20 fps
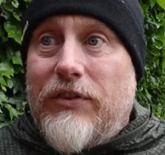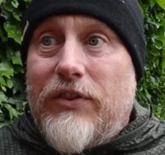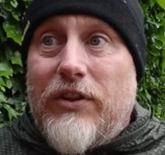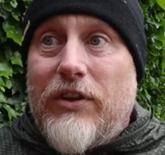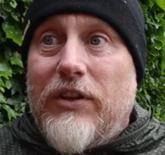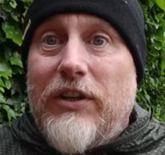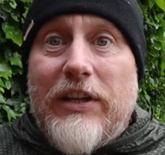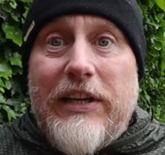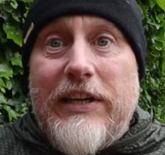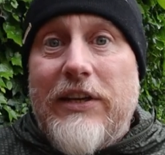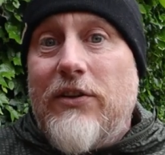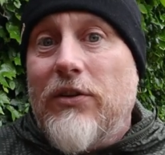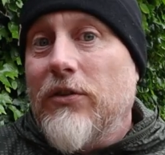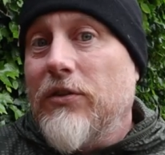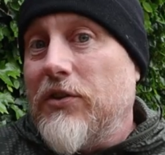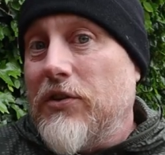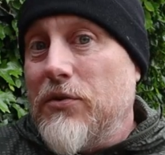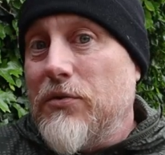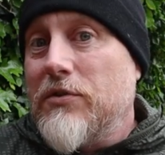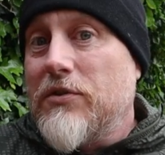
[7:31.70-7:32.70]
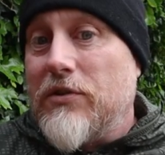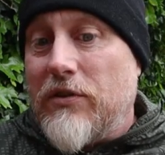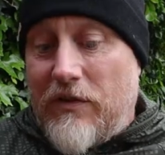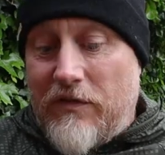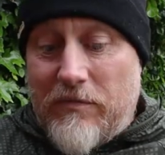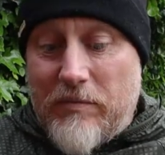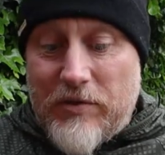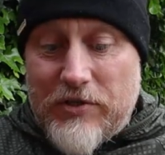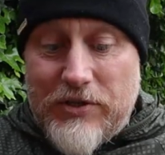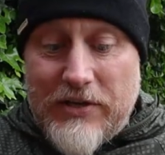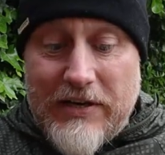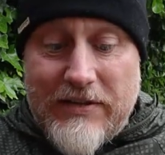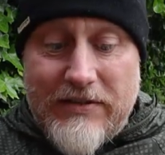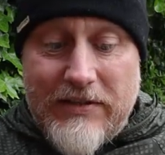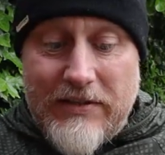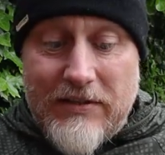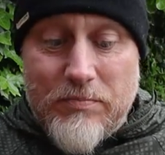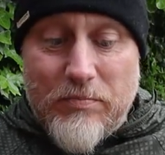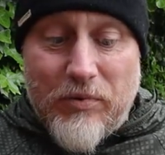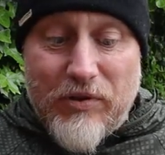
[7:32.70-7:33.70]
the legal use of
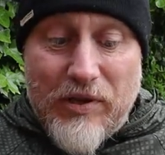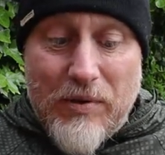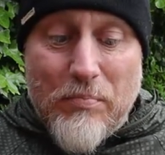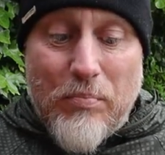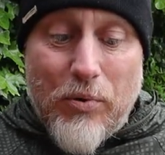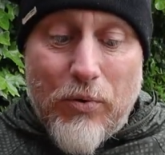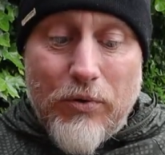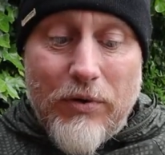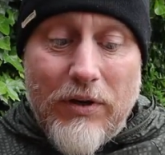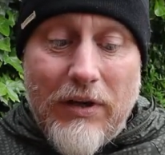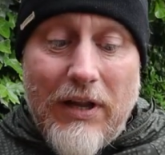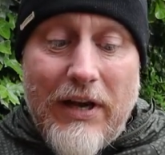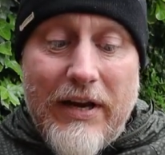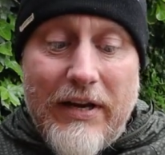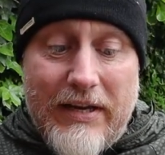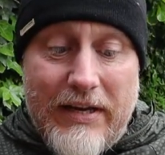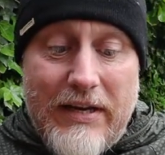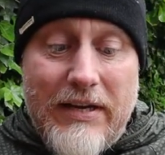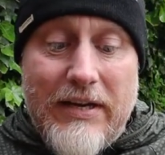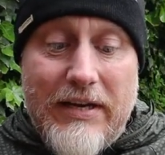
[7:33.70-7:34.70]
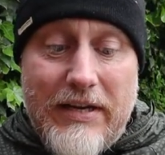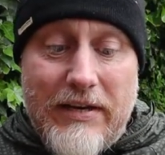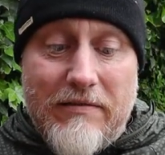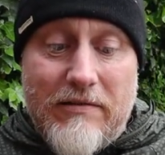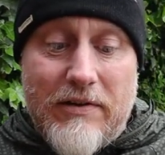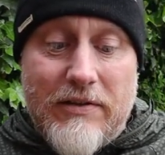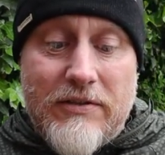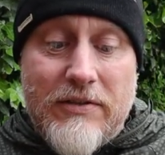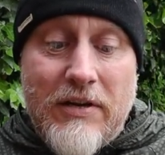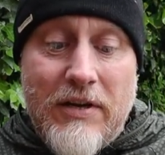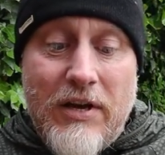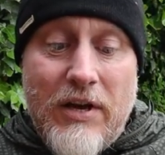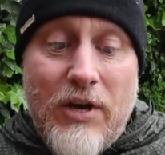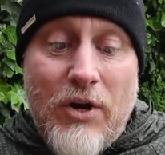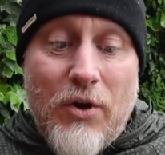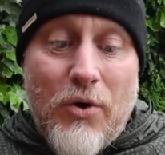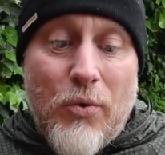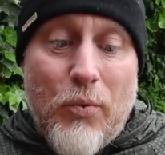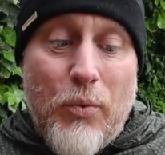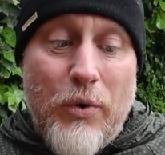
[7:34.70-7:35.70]
machetes, but the important line in here is
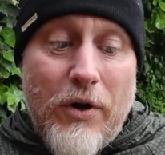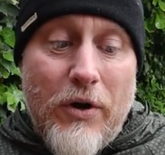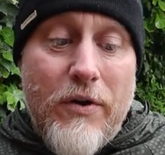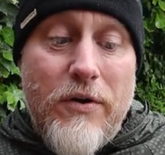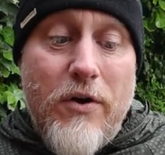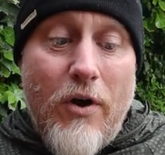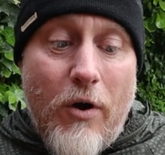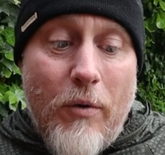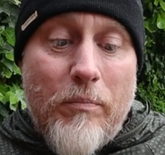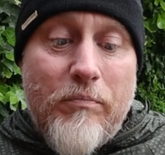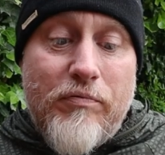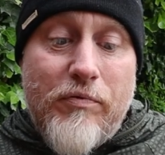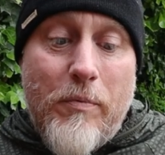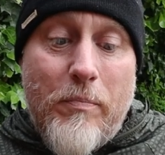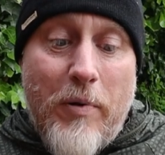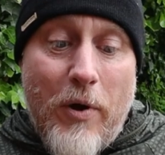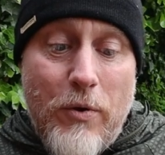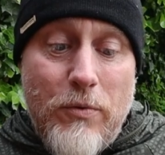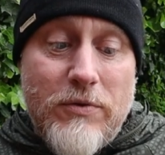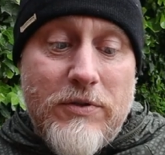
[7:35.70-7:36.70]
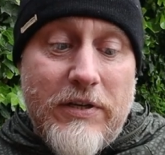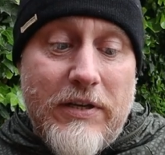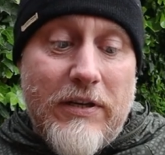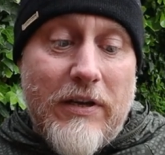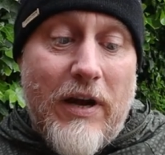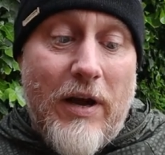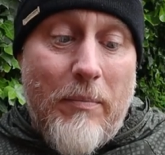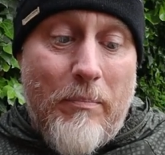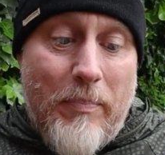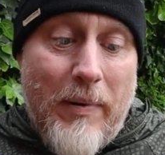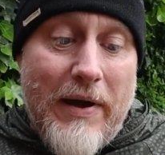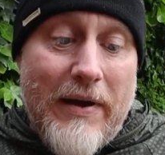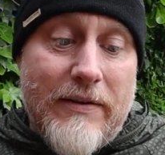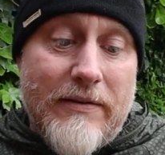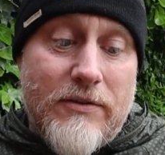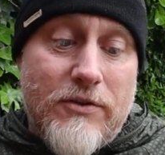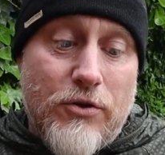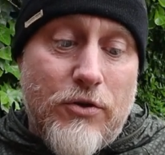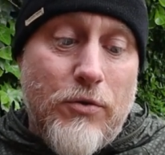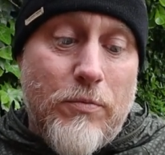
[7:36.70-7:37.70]
we are not proposing a
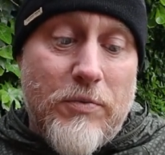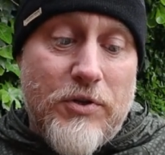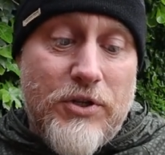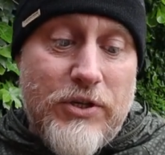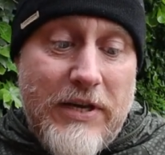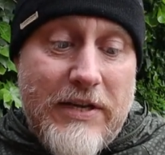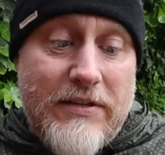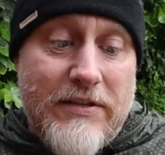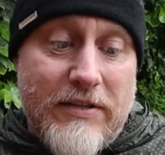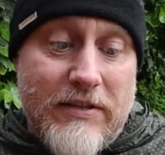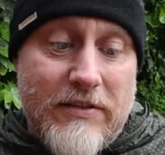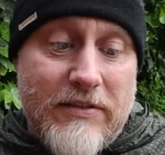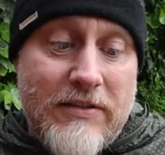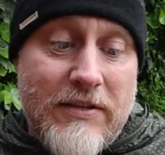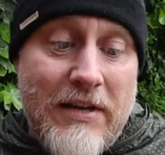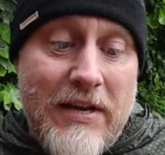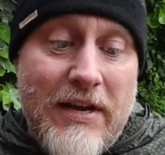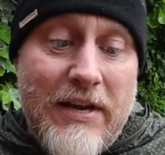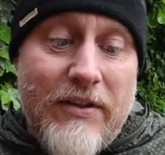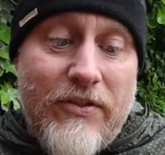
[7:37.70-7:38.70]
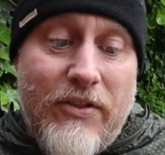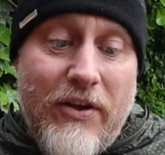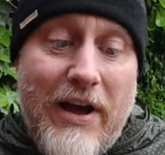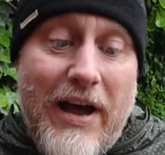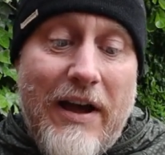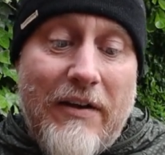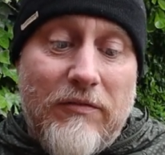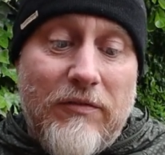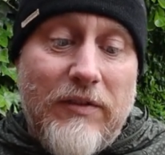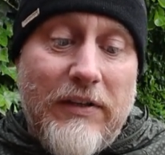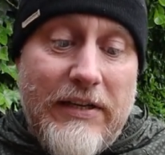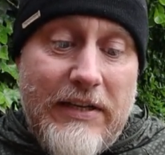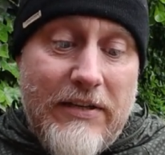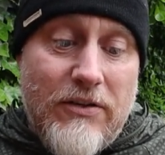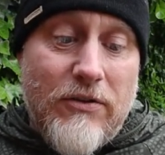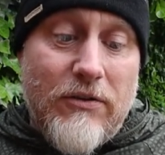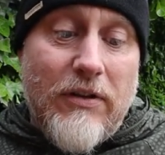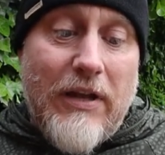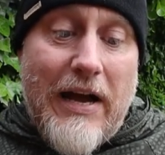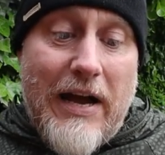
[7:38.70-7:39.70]
ban to machetes that
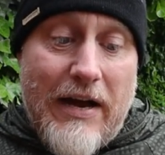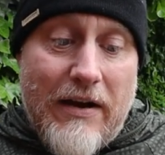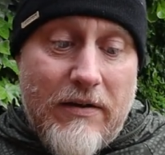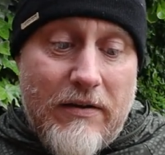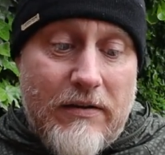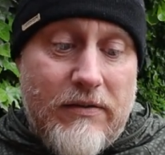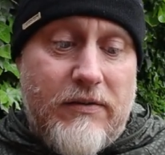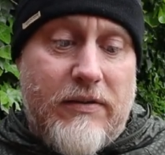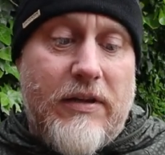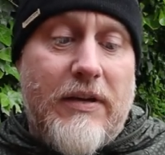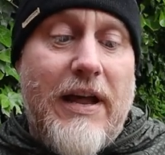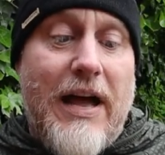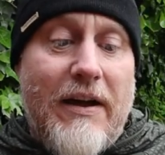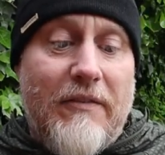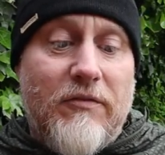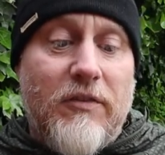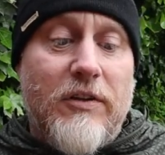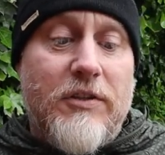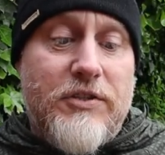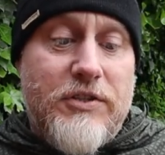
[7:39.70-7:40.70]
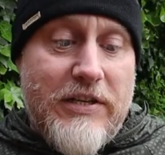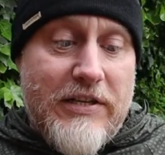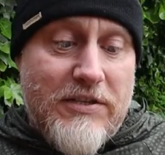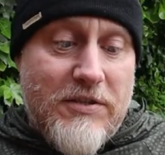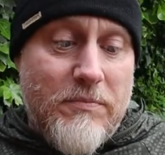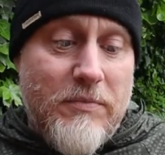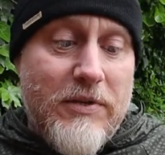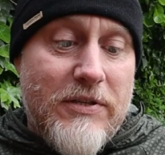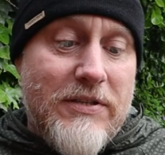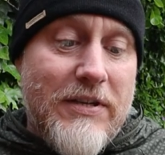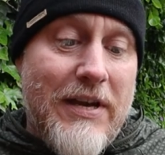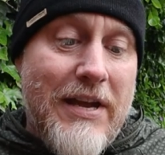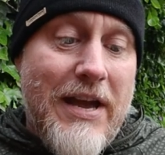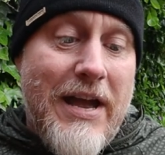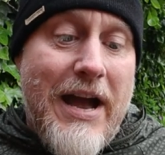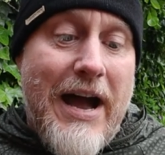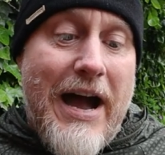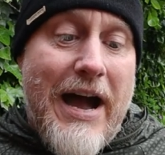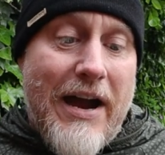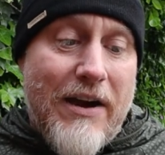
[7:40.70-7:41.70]
have legitimate
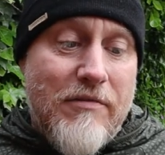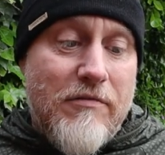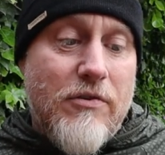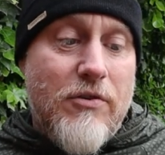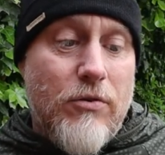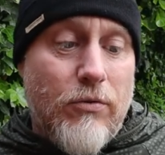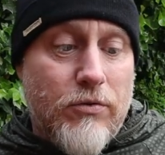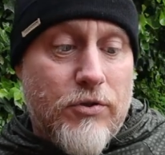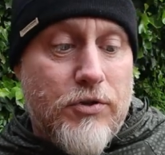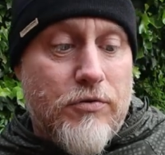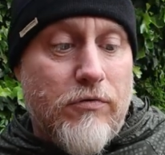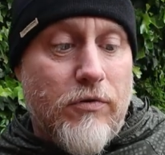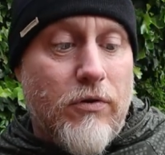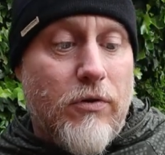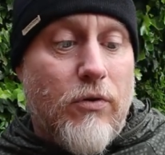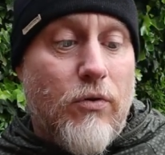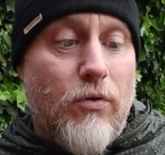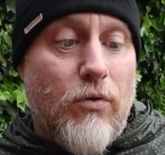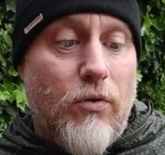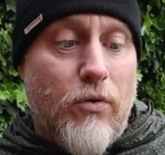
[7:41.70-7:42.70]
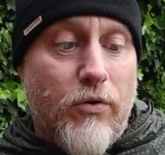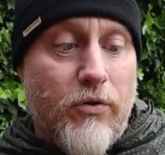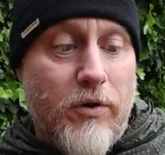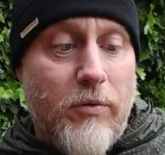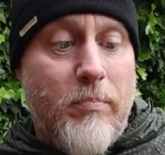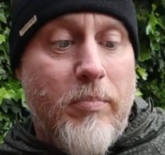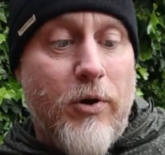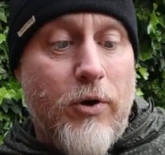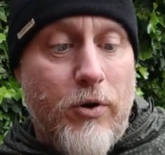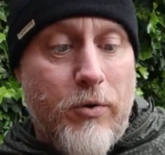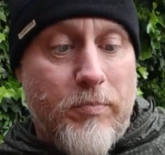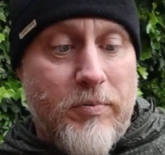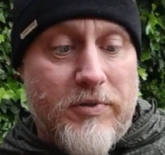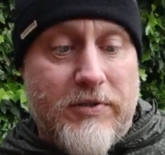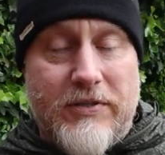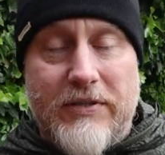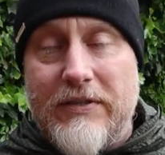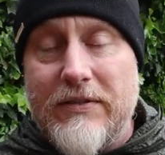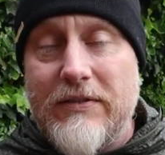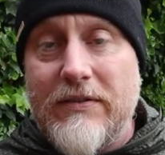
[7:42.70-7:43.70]
agricultural or other
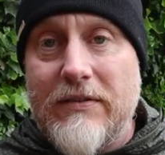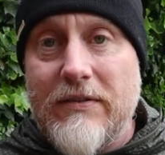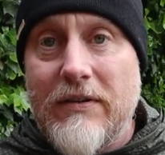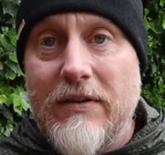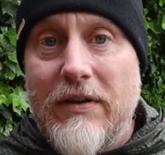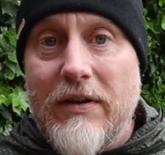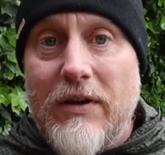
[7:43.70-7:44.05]
purposes.